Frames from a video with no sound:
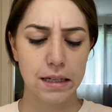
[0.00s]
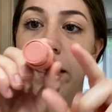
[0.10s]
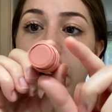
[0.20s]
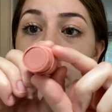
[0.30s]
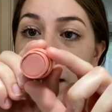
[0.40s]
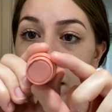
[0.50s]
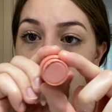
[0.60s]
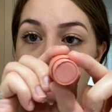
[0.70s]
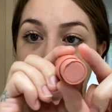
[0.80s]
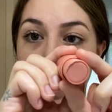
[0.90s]
Like I like the
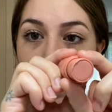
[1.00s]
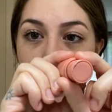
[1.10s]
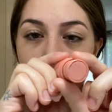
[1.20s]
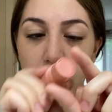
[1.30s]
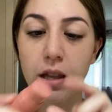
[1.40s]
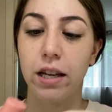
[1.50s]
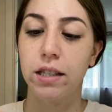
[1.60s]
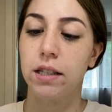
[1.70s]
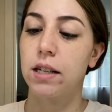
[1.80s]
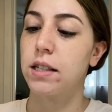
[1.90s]
color. The only thing is
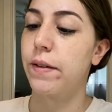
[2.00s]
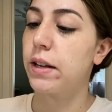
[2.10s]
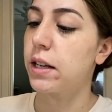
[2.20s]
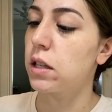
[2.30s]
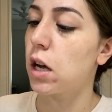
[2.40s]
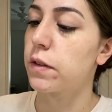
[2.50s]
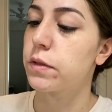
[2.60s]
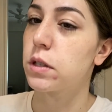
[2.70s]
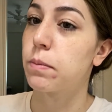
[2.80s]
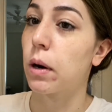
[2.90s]
it does have like a lot of
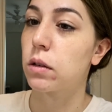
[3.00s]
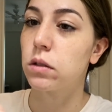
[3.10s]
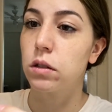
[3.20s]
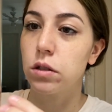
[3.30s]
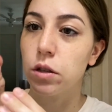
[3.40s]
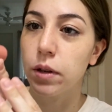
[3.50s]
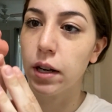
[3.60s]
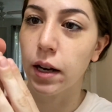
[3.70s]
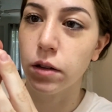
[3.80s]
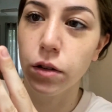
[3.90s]
sparkle to it.
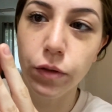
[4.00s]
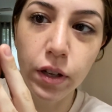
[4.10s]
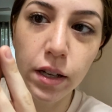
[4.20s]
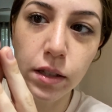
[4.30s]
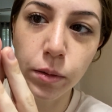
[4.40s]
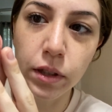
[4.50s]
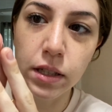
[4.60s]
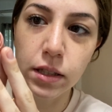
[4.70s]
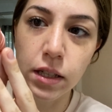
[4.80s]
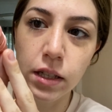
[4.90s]
I don't know if you guys can really
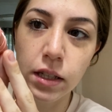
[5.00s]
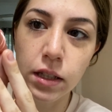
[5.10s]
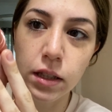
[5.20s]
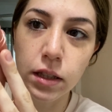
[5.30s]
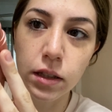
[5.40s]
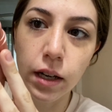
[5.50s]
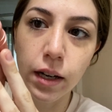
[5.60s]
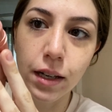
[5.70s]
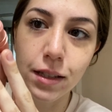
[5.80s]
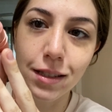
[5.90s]
see. There it
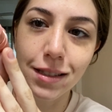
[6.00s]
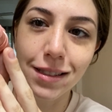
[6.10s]
is.